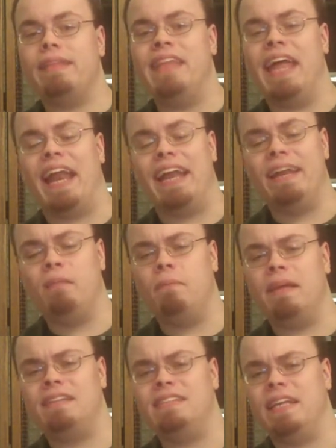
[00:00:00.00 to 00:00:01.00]
that I didn't
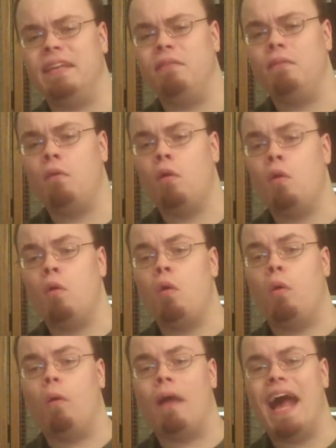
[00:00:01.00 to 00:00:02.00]
mention
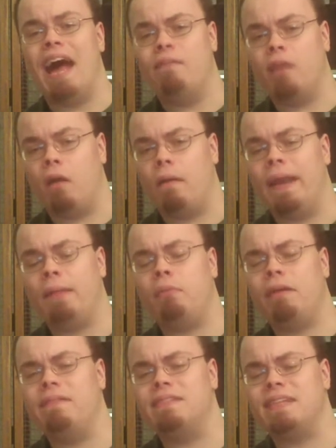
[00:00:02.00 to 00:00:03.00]
or haven't already
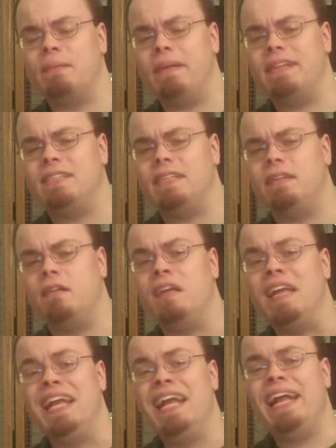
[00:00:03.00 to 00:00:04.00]
previously mentioned,
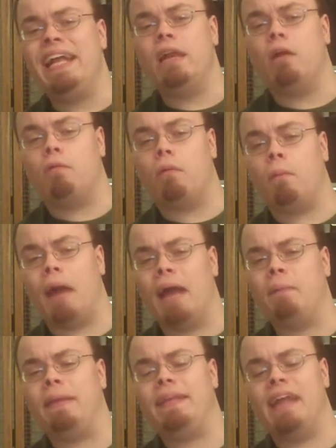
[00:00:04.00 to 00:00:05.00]
you know,
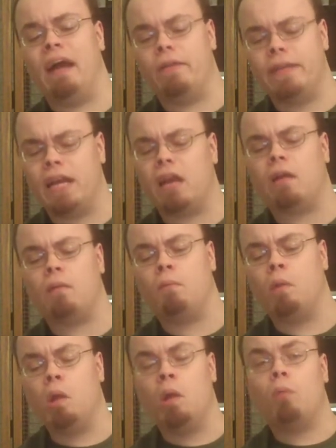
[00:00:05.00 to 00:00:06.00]
remind me down here
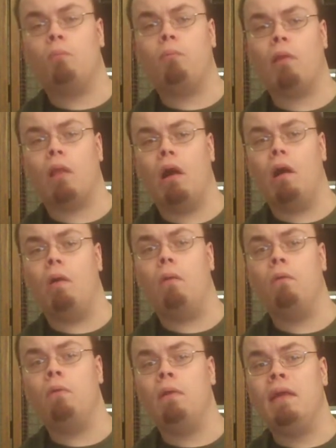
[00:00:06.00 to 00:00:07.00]
below
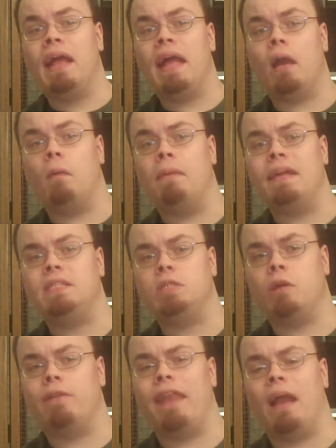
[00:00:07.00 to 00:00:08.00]
and I'll make
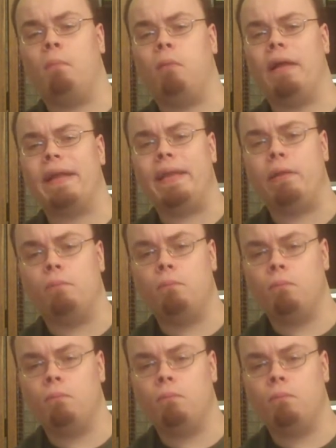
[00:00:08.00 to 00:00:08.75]
sure that I plug you